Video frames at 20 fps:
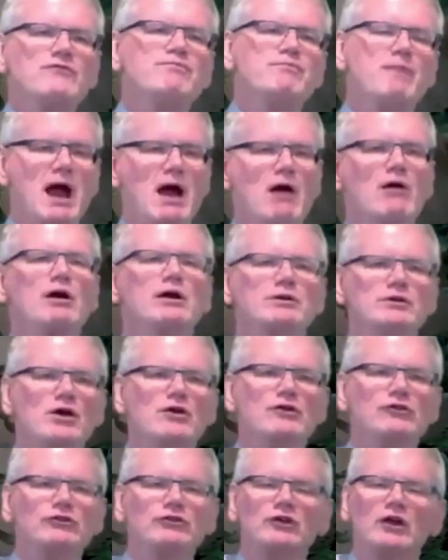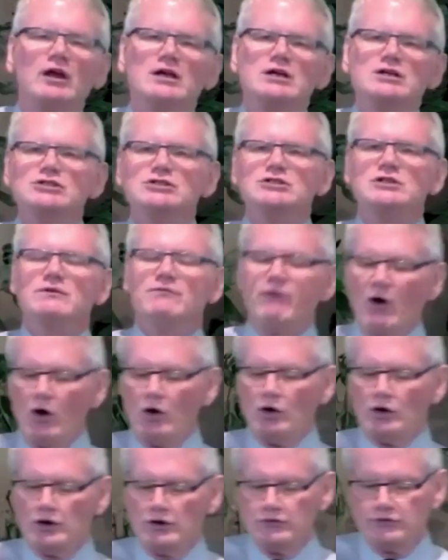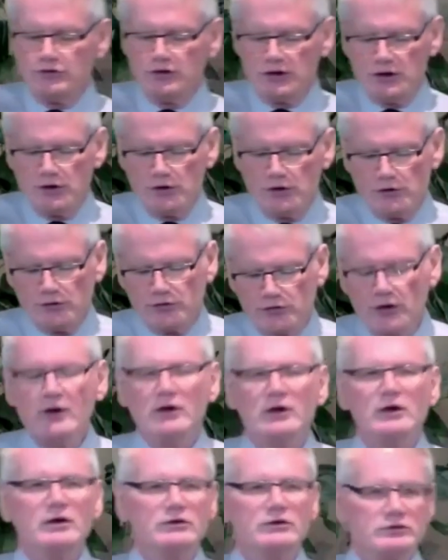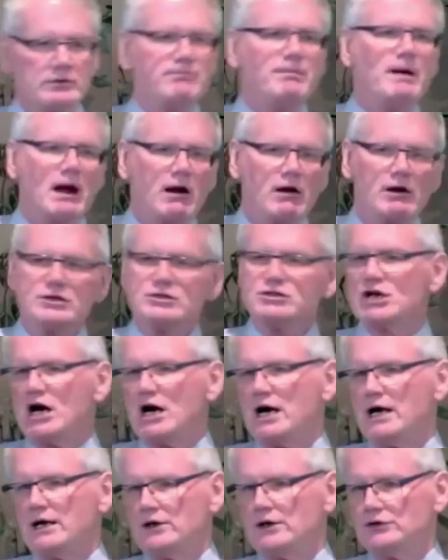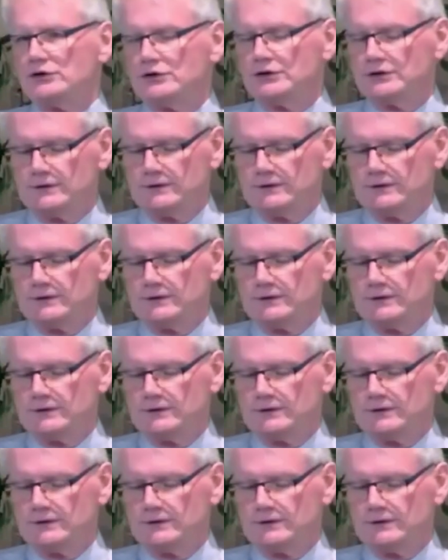of barrenness, she volunteers to bear a child.